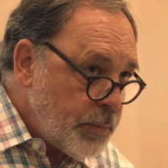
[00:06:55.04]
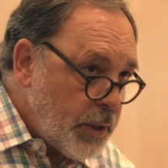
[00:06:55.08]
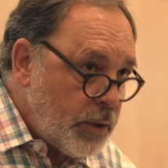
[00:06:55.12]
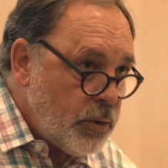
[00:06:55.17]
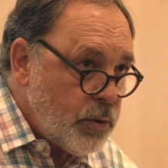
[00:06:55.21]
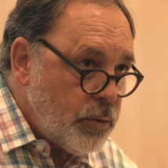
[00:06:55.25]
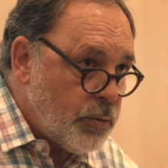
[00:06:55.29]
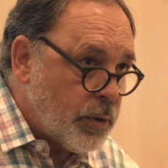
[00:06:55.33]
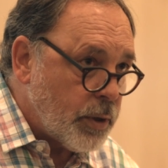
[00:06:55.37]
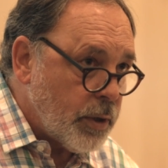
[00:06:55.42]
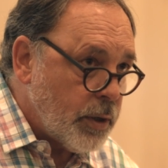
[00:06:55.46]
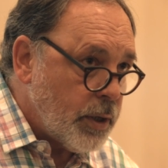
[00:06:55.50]

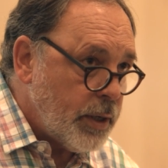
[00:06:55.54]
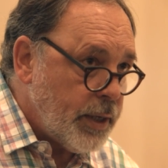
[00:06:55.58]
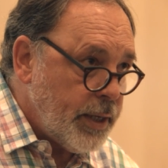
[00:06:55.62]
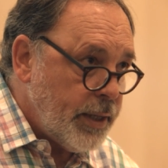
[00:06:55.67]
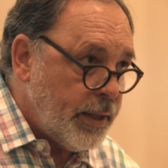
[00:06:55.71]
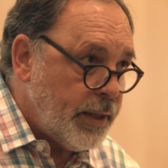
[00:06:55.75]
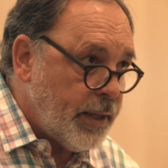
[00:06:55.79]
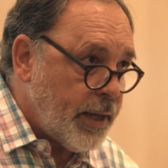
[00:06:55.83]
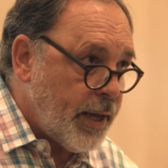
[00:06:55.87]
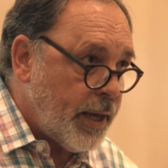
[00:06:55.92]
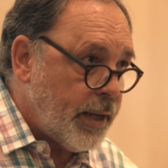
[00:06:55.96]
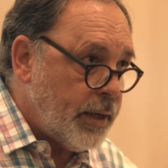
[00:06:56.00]
manure
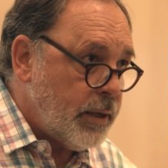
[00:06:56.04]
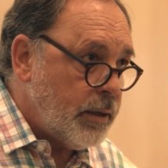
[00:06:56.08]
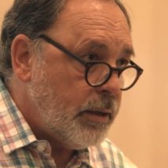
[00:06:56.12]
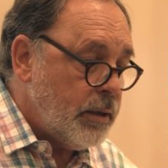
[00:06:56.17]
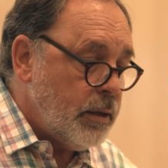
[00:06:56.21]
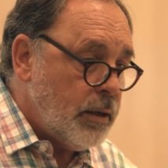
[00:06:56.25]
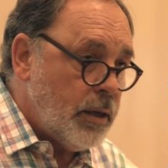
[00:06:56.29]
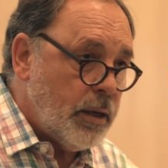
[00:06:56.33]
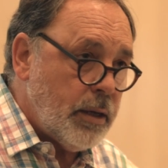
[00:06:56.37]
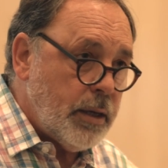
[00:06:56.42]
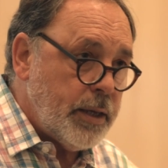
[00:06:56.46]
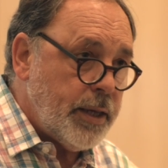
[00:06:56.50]
in
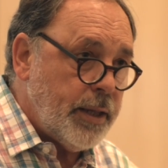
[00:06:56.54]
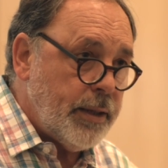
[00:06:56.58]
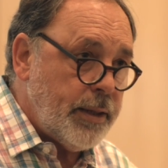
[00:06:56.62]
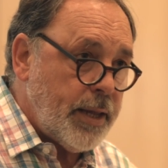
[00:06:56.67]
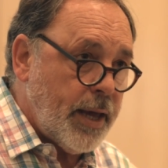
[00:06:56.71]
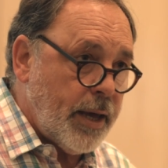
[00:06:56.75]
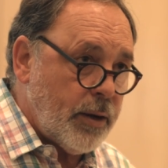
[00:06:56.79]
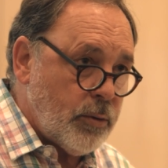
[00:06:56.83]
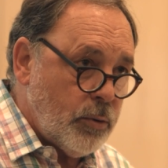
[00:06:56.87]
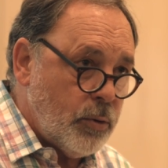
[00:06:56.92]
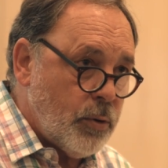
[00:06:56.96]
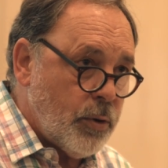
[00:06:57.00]

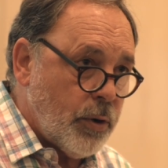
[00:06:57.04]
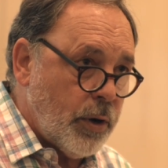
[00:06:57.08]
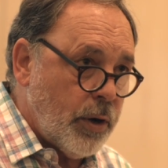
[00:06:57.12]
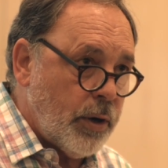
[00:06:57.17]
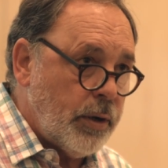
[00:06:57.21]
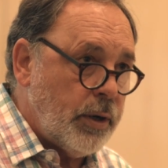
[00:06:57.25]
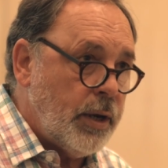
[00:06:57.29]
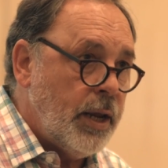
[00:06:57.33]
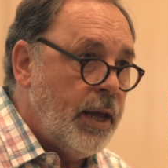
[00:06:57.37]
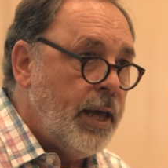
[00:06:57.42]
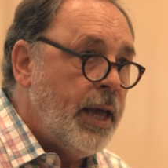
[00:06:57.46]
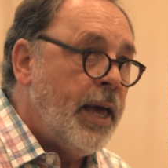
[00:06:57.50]
that
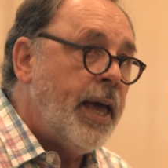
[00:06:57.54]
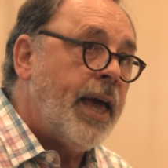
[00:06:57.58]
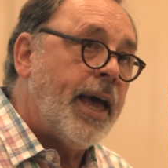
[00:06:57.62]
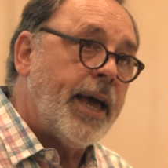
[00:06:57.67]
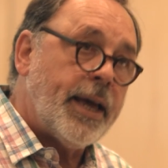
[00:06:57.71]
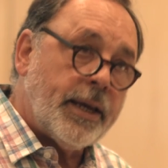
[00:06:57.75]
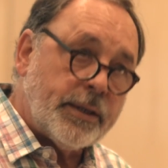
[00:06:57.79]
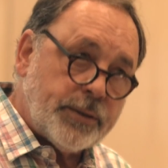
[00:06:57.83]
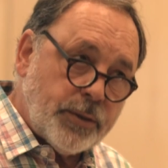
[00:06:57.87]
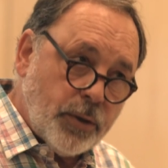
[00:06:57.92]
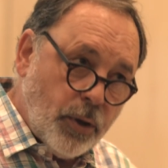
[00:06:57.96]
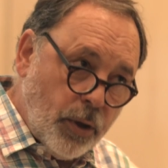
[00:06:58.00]
horn,
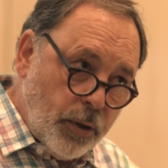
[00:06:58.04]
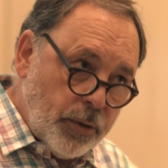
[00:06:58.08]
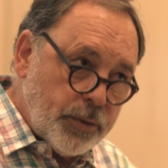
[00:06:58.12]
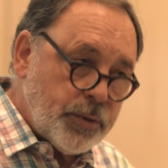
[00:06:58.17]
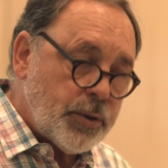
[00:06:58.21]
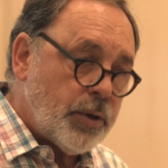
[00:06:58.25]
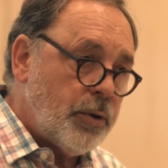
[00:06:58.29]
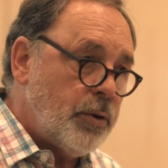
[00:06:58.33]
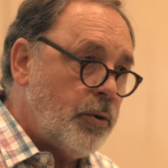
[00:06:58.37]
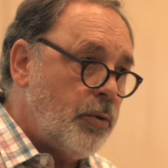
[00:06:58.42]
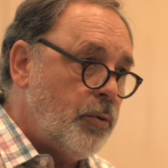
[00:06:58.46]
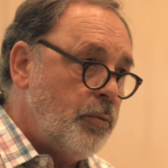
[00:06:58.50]
has
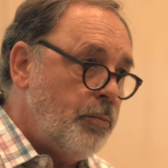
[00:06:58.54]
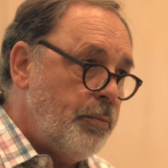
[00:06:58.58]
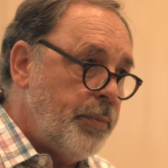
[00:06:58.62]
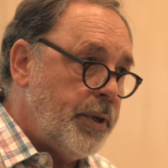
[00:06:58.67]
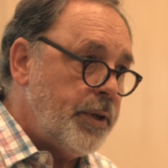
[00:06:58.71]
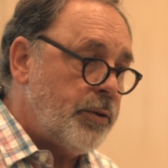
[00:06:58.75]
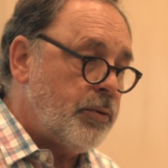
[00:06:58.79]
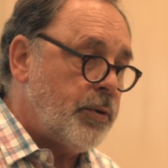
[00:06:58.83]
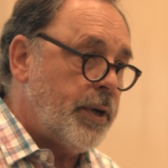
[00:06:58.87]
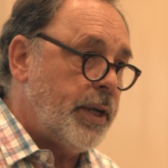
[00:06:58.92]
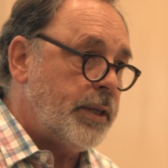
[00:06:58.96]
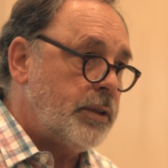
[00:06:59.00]
also
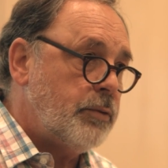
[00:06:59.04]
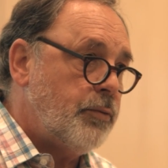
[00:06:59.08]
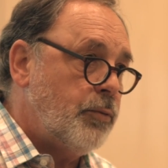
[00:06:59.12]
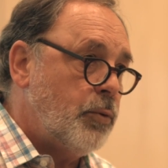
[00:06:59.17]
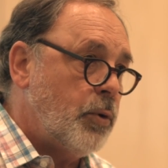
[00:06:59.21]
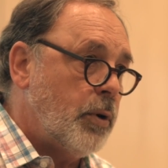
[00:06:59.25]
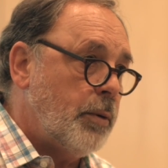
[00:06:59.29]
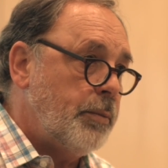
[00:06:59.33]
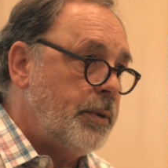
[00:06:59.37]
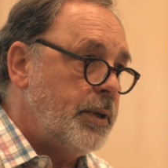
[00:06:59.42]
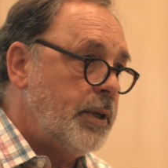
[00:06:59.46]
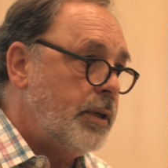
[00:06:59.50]
been
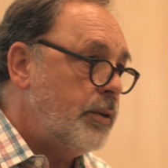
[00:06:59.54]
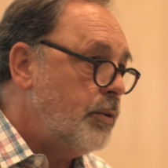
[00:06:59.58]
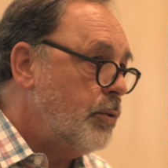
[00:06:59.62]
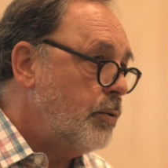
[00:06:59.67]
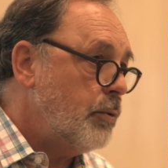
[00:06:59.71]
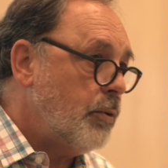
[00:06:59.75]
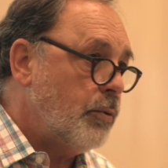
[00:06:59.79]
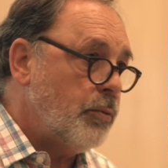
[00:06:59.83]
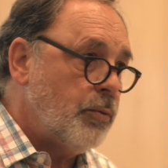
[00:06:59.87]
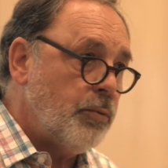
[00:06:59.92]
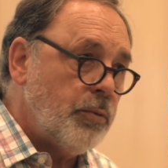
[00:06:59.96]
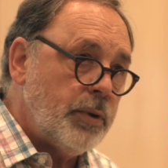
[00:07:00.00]
transformed
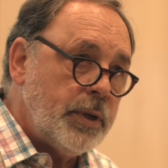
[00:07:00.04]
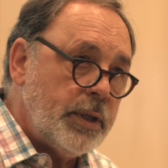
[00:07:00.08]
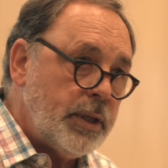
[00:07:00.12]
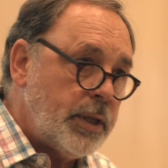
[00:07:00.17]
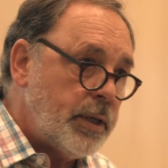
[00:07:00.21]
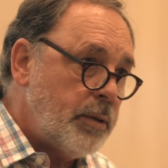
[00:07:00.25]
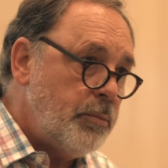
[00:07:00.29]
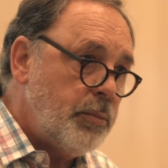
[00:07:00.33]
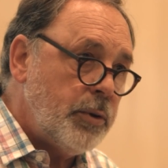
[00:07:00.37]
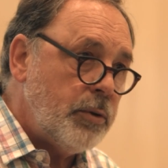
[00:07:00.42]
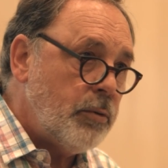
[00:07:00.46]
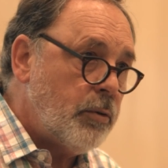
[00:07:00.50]
into a
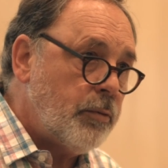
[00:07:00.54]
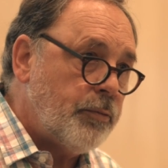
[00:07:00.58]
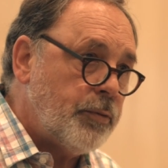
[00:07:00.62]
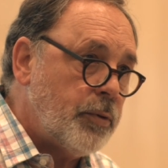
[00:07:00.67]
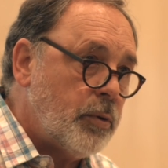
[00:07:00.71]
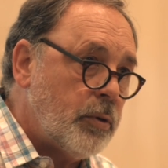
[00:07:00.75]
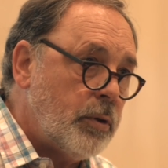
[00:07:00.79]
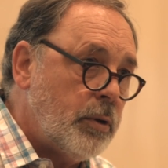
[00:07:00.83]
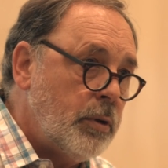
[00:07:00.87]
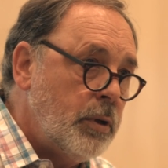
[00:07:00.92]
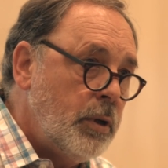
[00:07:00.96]
really beautiful